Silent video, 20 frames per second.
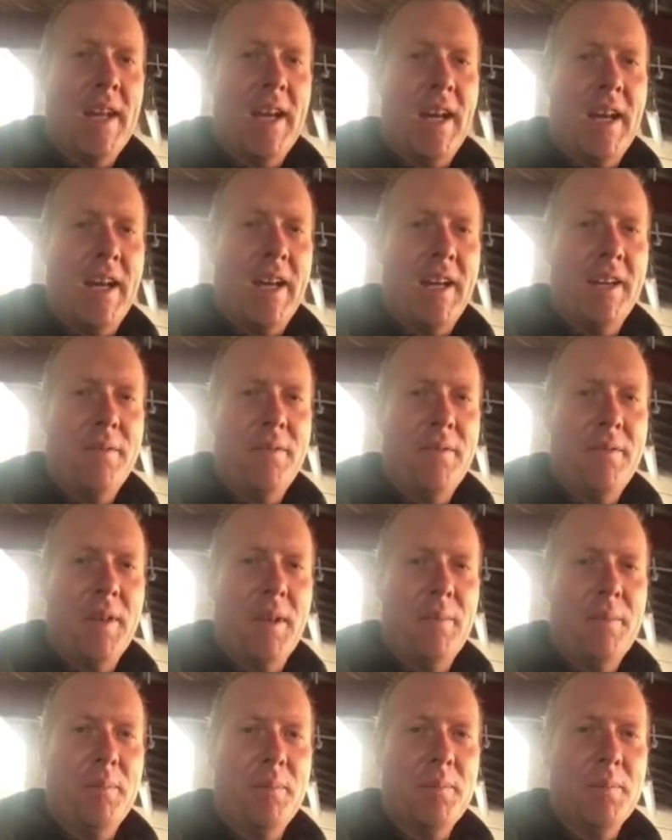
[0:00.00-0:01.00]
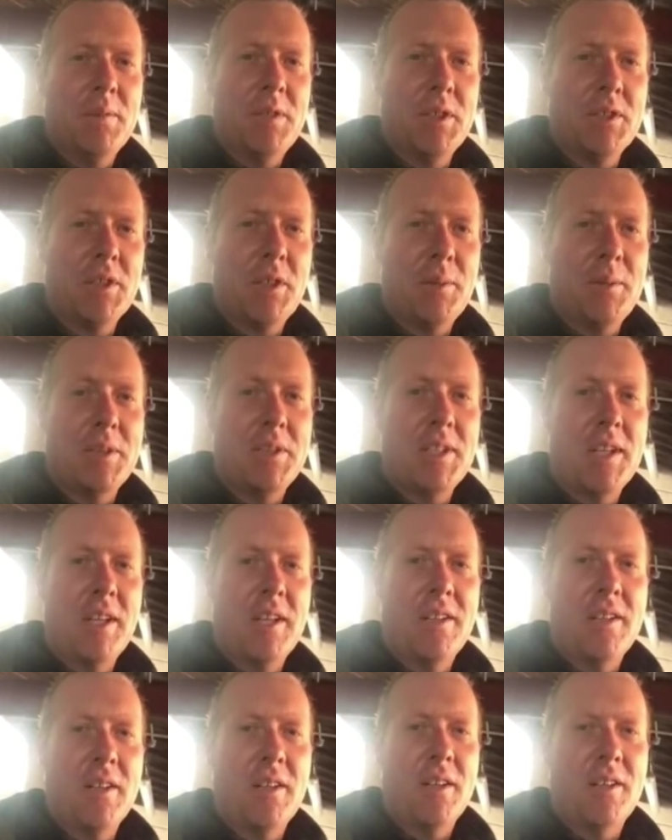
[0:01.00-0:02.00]
and I've just come
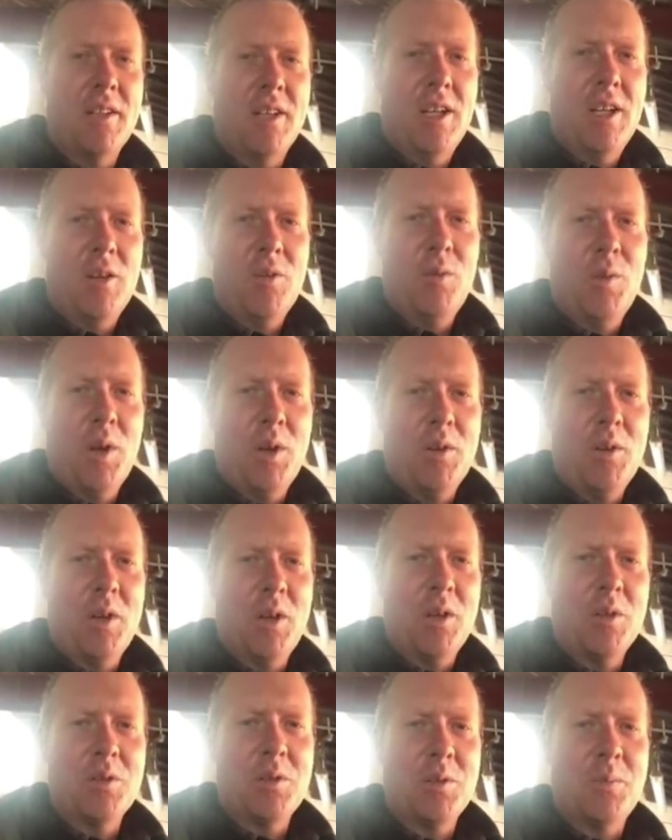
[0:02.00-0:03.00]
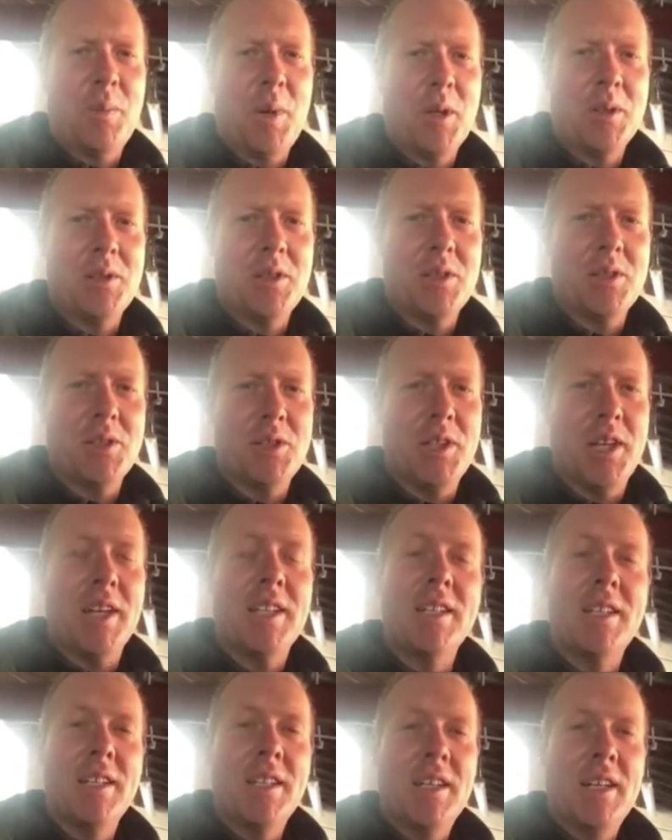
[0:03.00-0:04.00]
inside our rather cluttered potting
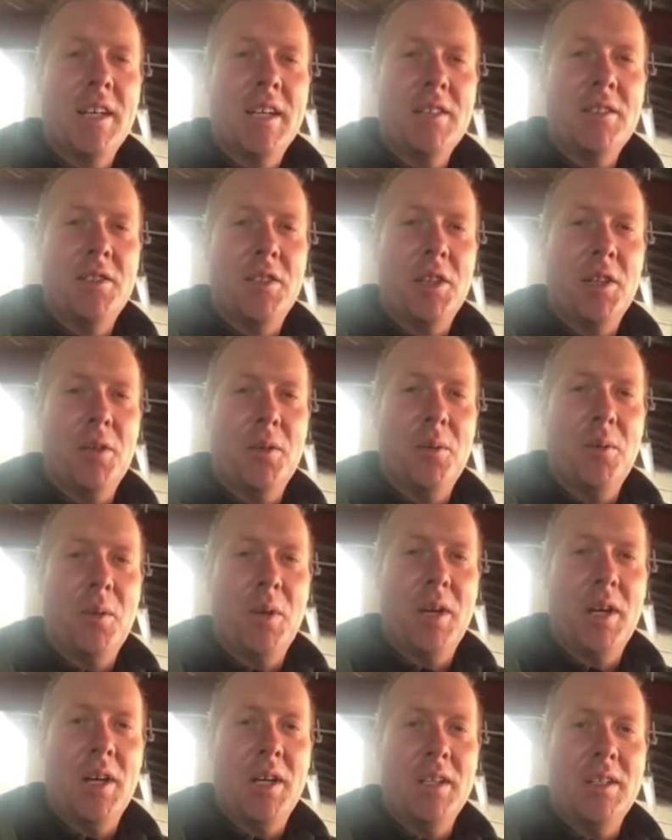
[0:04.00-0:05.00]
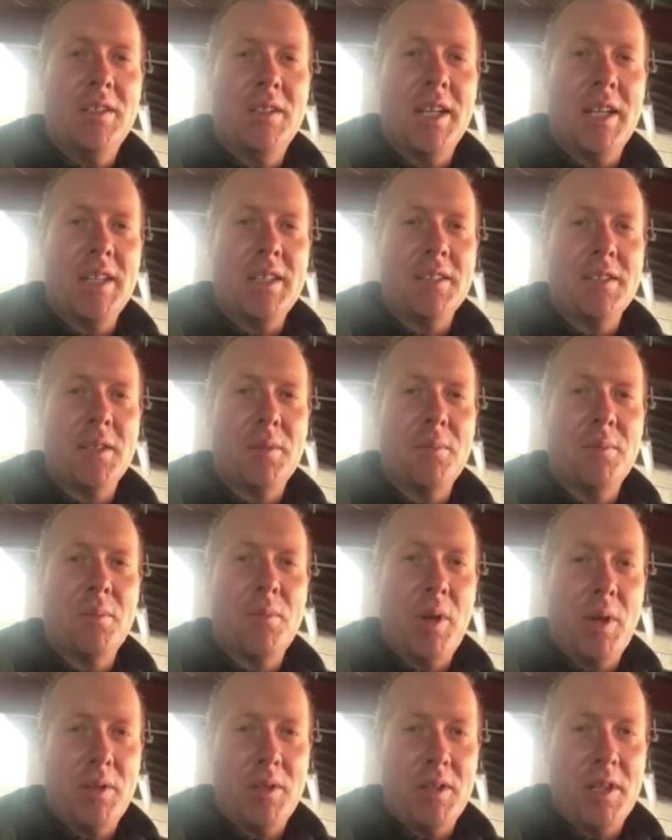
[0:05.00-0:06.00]
shed to take some
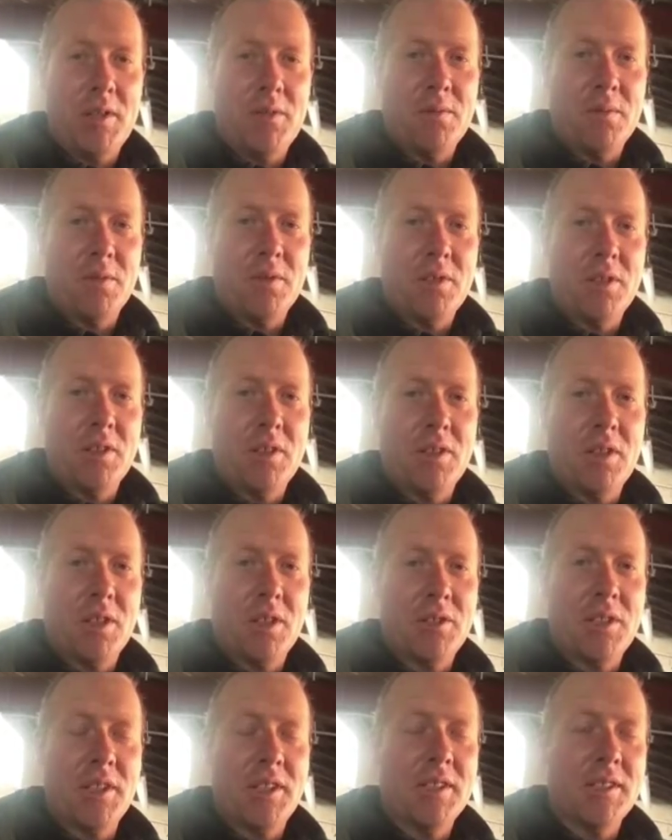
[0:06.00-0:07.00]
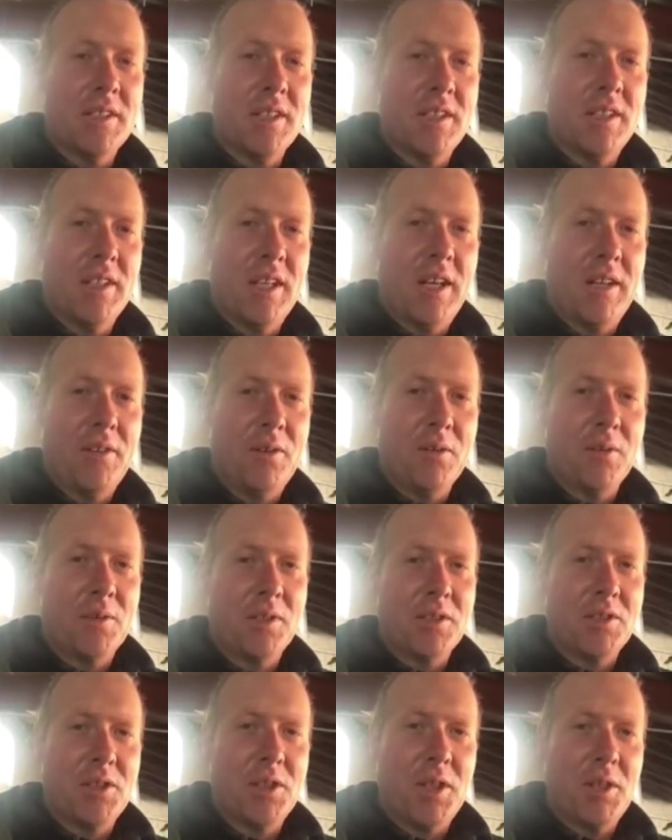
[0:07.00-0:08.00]
rhododendron cuttings, and I thought
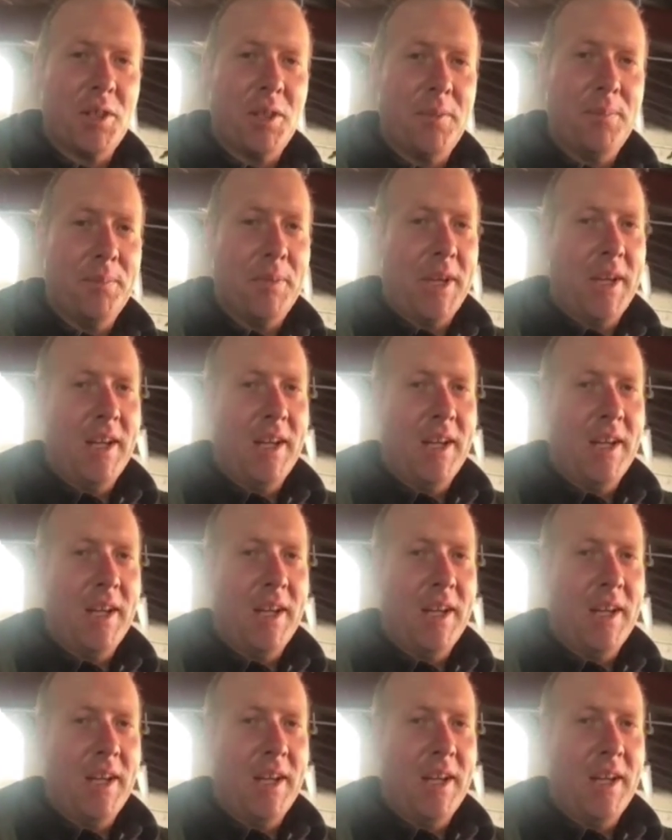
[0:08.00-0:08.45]
I'd show you